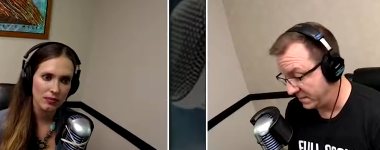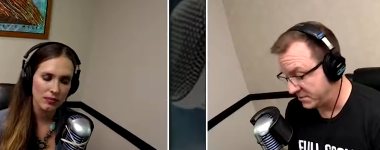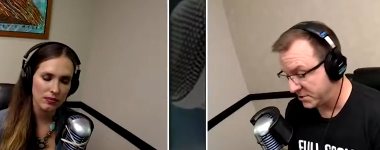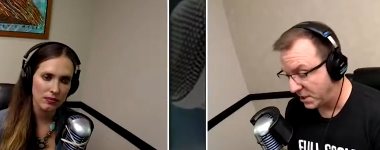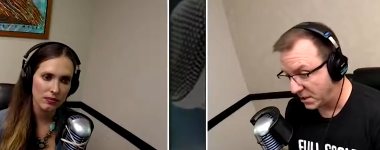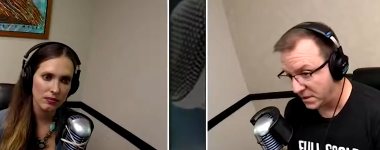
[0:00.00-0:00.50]

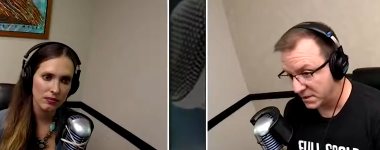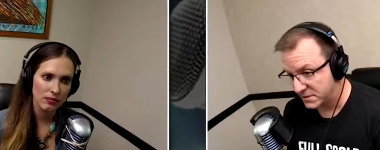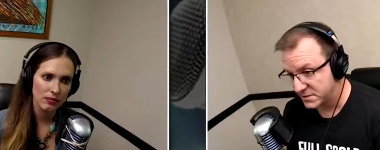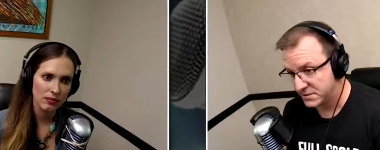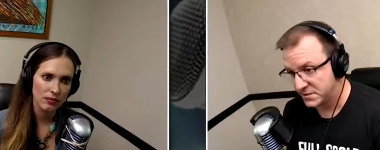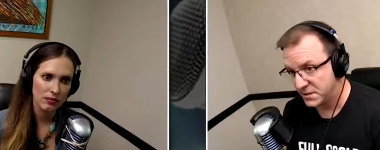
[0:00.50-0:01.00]

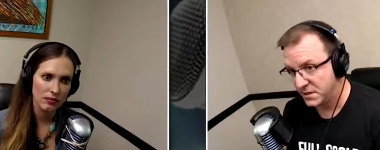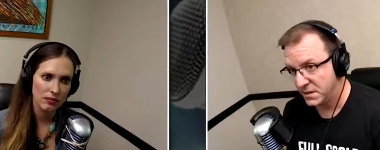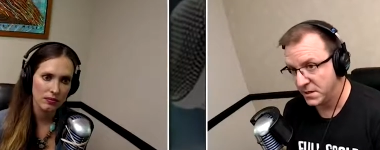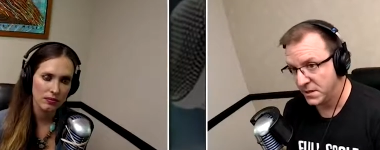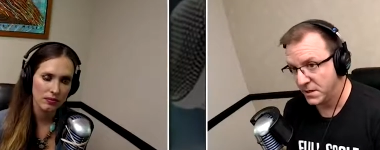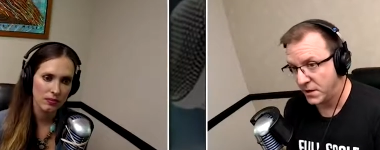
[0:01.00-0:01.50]
Speaker 1: dogs
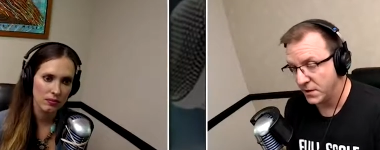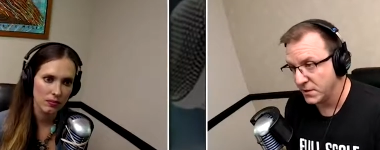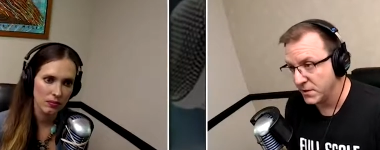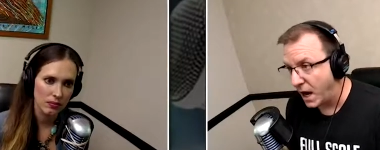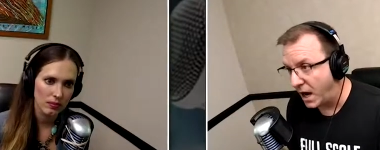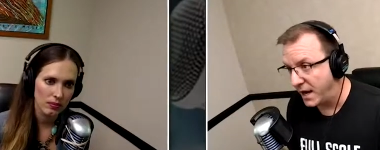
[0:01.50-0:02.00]
are
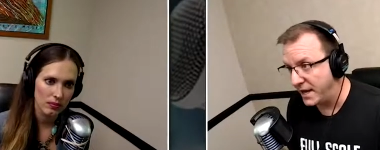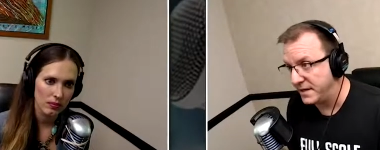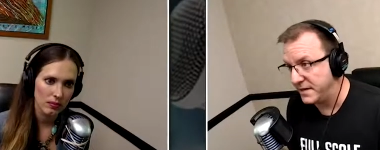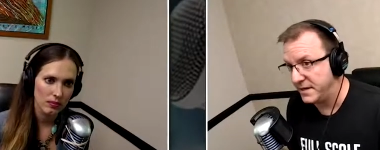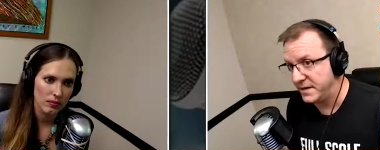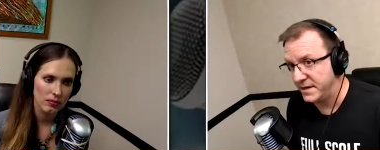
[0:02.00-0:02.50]
not
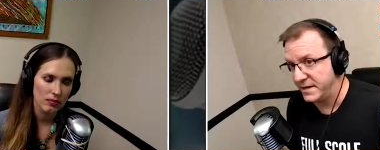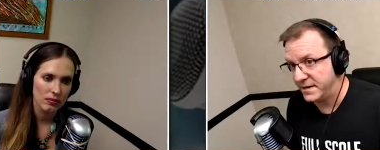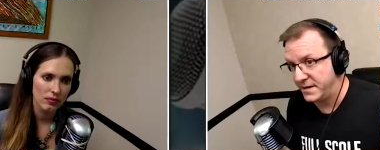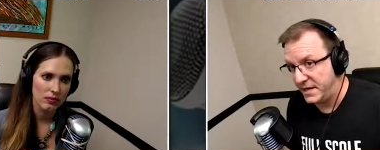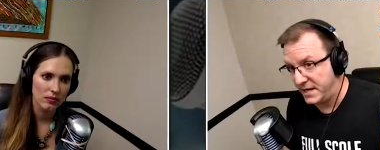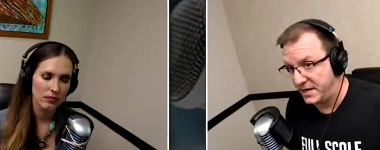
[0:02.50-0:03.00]

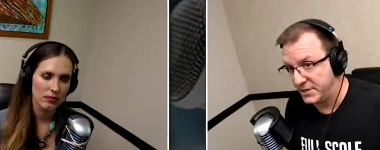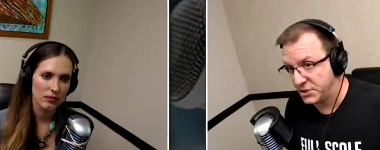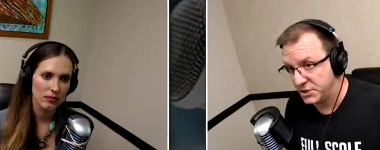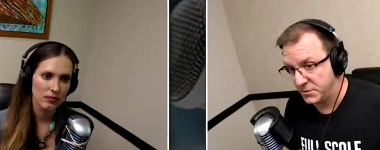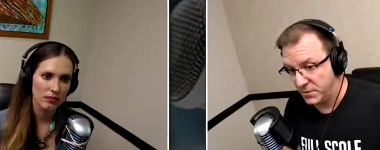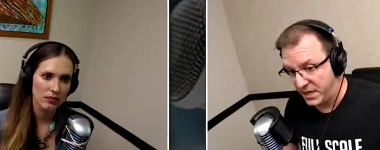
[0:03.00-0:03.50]

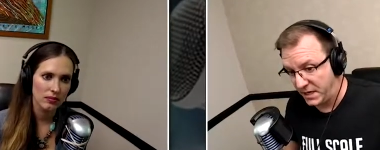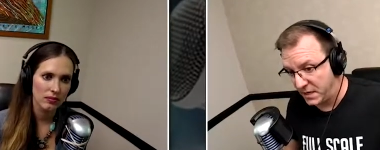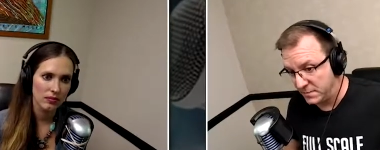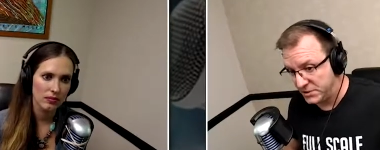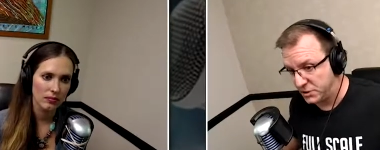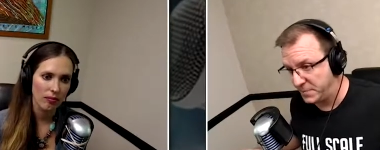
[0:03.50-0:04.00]
niche when it
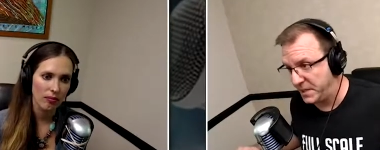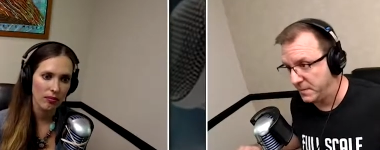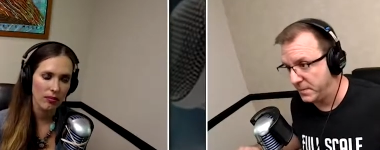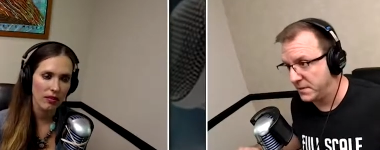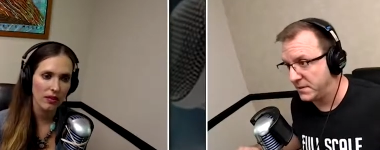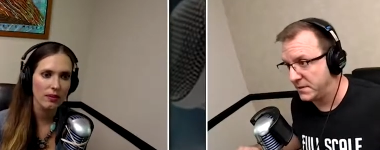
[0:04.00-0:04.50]
comes to
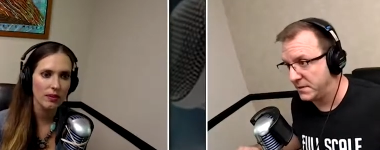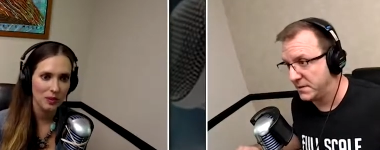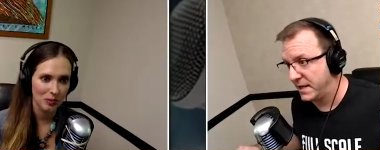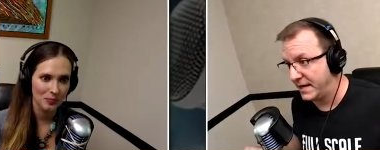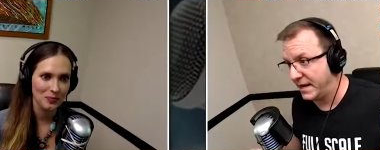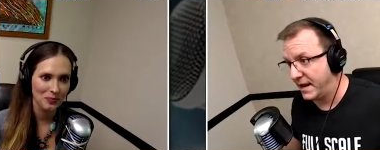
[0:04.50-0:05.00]
people.
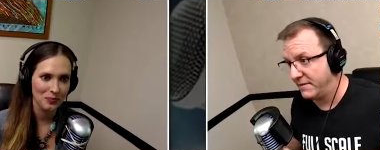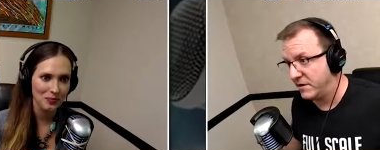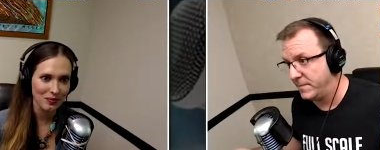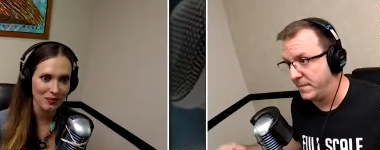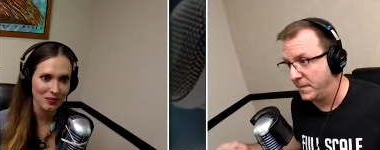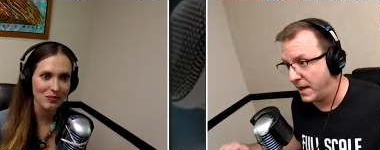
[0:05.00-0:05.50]
Like every,
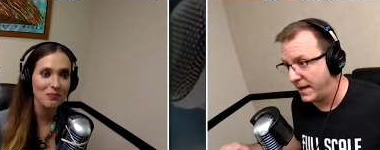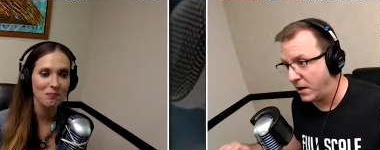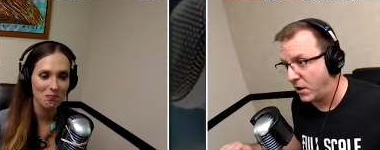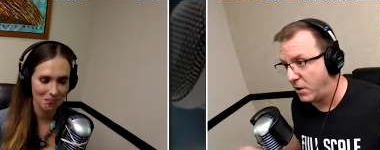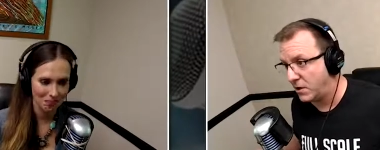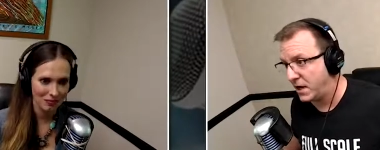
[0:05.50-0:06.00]
like
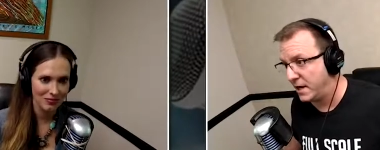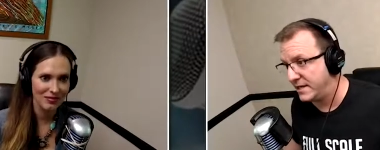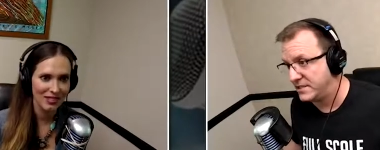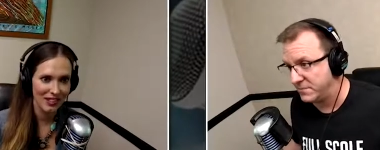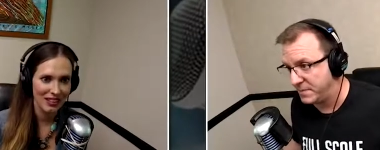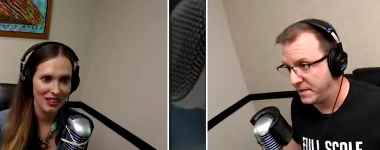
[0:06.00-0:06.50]
all mm-hmm.
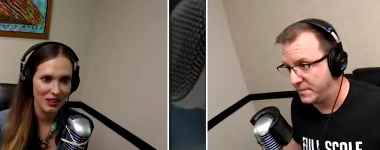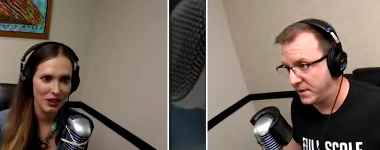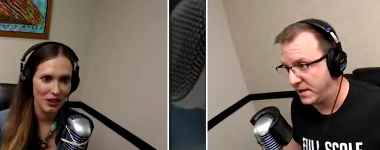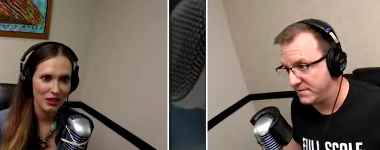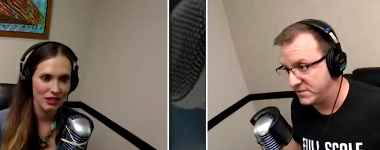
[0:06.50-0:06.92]
kinds of people have